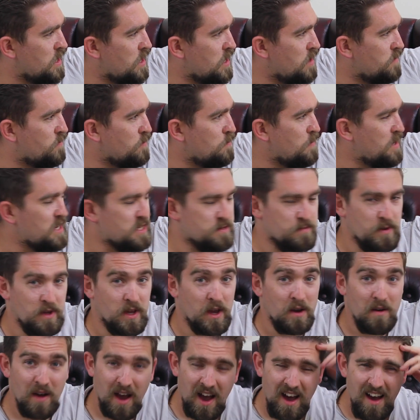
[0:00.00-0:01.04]
if it makes me
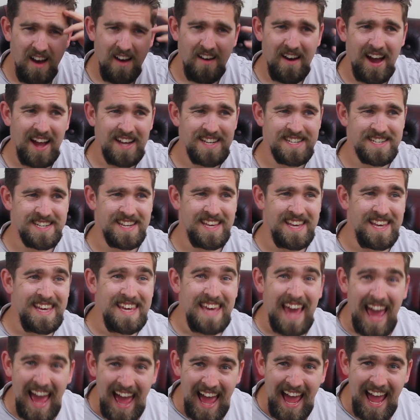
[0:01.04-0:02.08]
go, oh, actually,
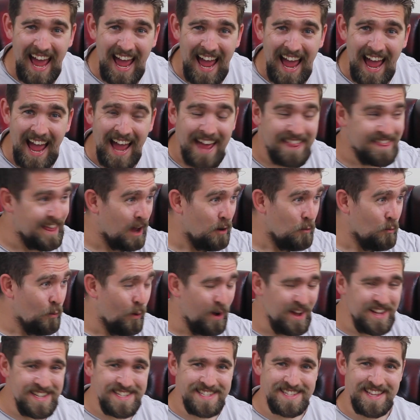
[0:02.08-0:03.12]
yeah, that
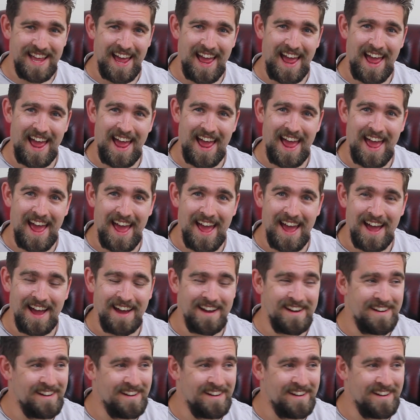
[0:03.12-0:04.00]
was there.